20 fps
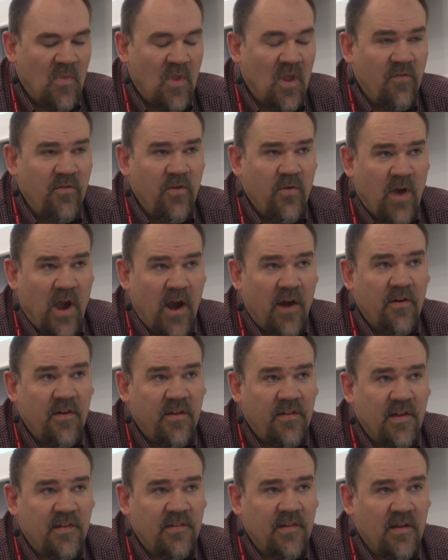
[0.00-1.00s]
Have you hired a
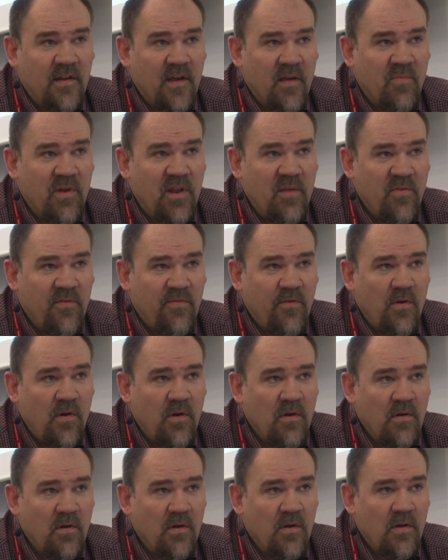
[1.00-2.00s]
testing company before?
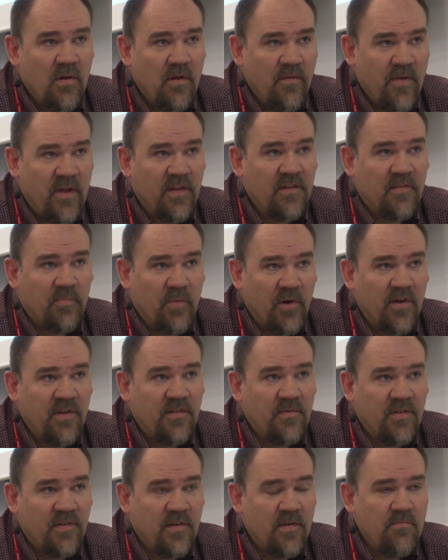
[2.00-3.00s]
You've had
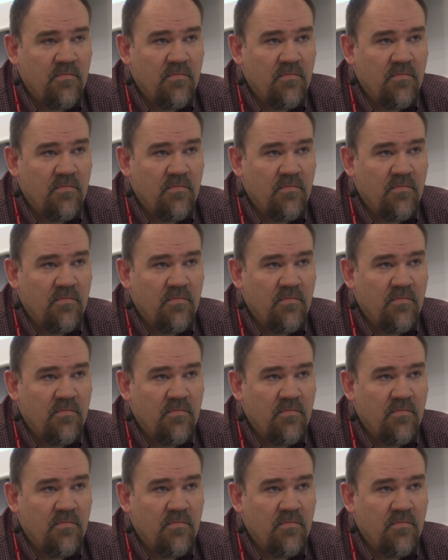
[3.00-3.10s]
experience with some?